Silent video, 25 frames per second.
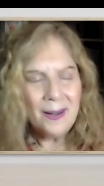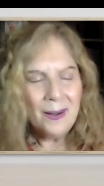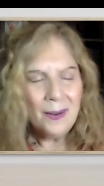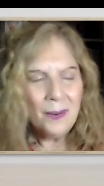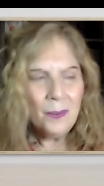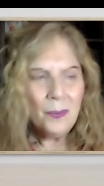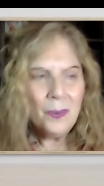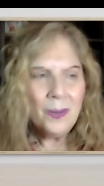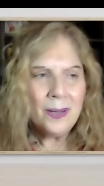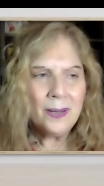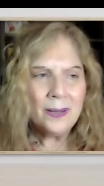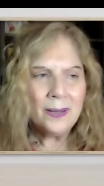
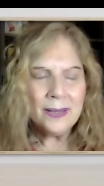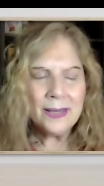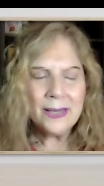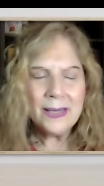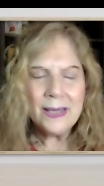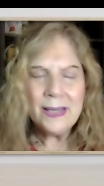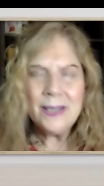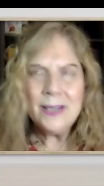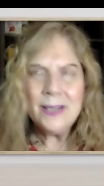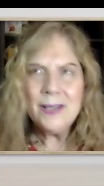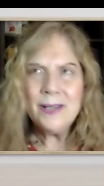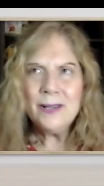Well,
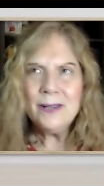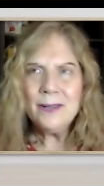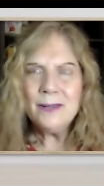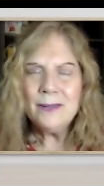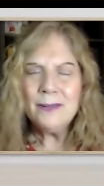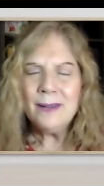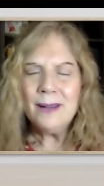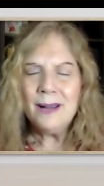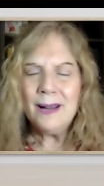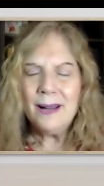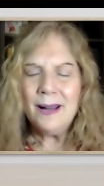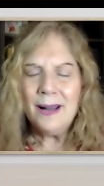
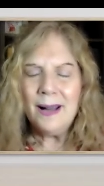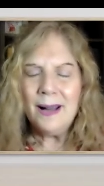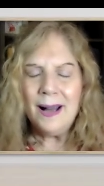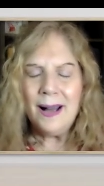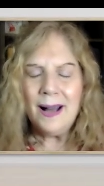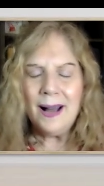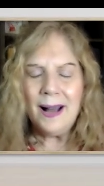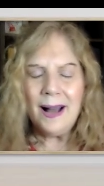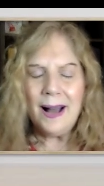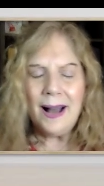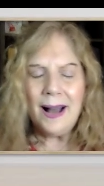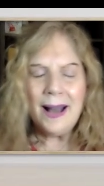
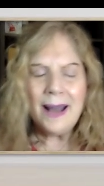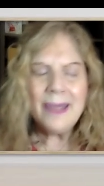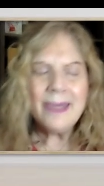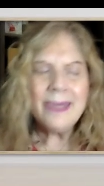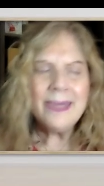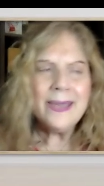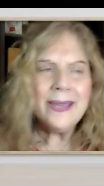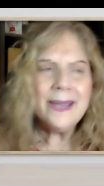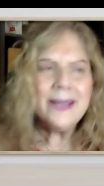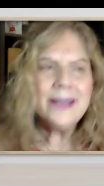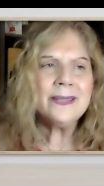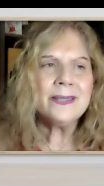I
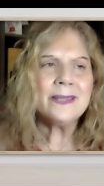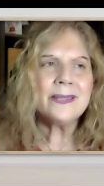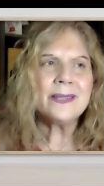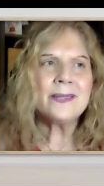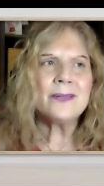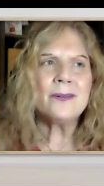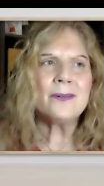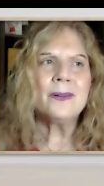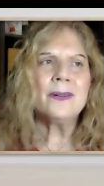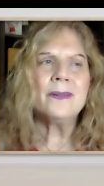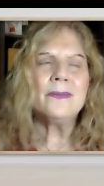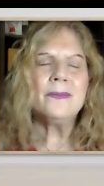think it's
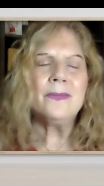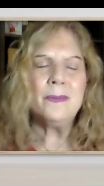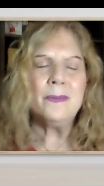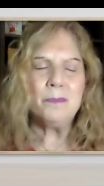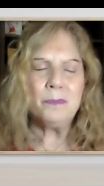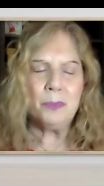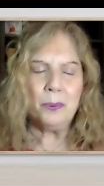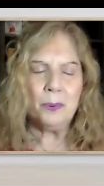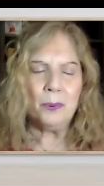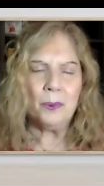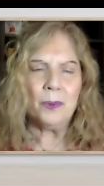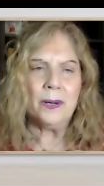sort of
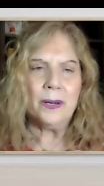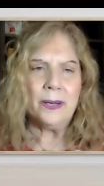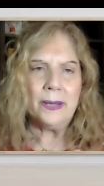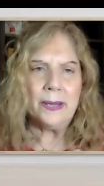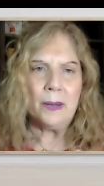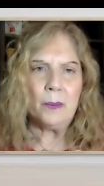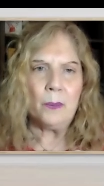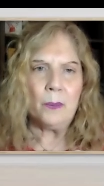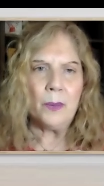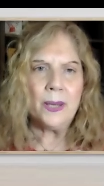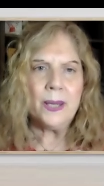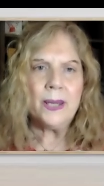important
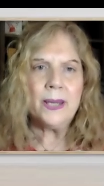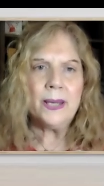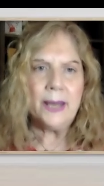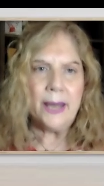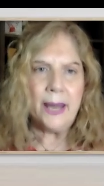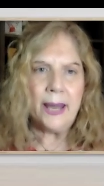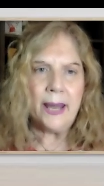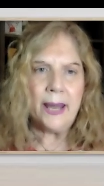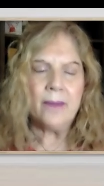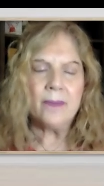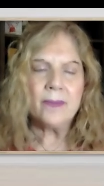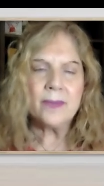that we can
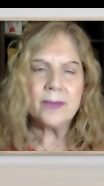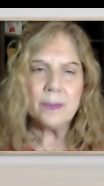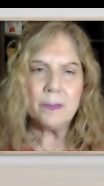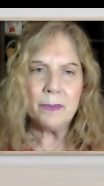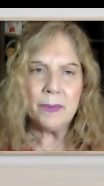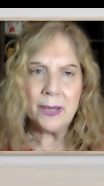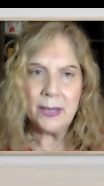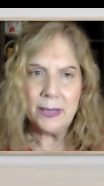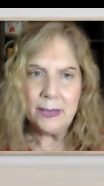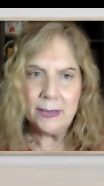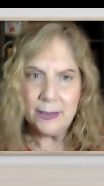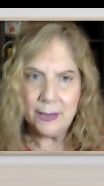have
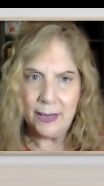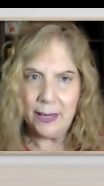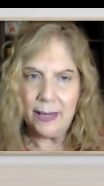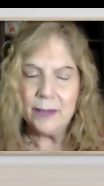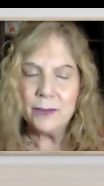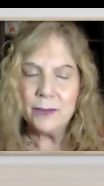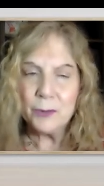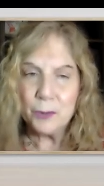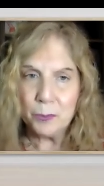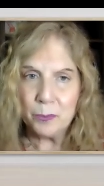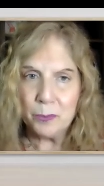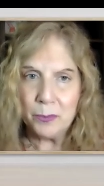something
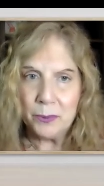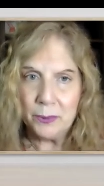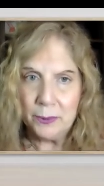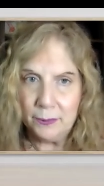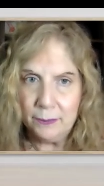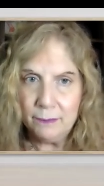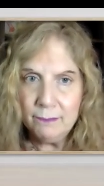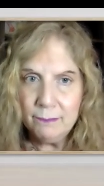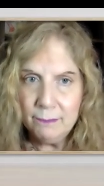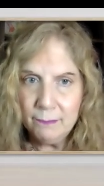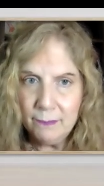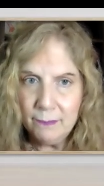tangible.